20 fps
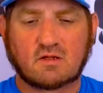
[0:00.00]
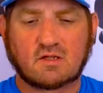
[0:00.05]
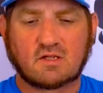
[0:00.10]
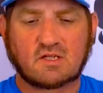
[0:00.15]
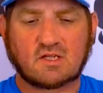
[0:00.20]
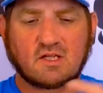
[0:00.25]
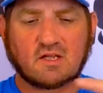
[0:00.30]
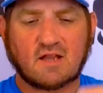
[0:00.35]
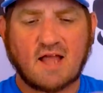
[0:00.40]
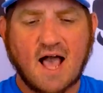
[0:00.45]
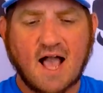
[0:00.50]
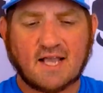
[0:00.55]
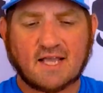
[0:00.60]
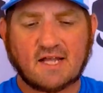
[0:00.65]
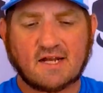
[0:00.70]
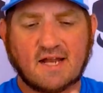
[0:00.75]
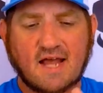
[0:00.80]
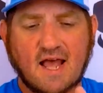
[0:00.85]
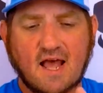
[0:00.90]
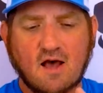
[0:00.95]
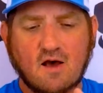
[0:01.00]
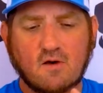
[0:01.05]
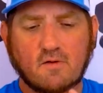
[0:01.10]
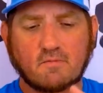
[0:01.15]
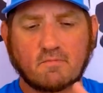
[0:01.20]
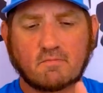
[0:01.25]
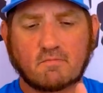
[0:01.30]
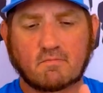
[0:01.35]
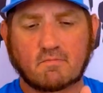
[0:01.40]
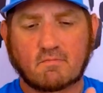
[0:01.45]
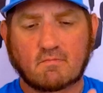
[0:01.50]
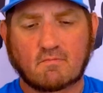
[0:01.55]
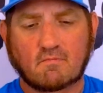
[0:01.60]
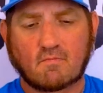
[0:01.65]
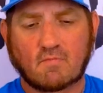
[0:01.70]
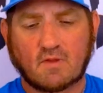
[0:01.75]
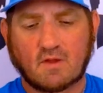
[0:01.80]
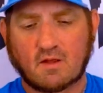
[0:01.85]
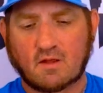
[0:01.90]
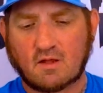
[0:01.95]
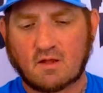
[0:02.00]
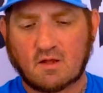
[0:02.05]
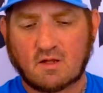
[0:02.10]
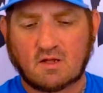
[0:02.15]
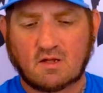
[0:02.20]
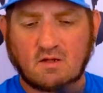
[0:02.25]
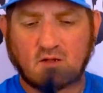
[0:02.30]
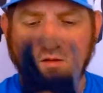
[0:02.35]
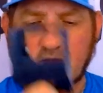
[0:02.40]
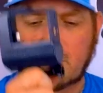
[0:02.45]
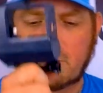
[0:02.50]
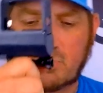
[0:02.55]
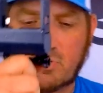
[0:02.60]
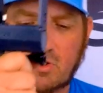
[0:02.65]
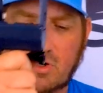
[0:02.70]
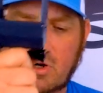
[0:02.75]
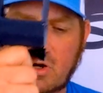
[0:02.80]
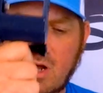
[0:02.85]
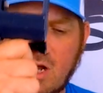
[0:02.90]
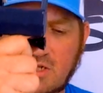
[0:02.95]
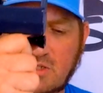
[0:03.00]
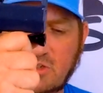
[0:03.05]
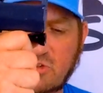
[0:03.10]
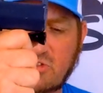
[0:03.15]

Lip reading: You lock it down, put it on your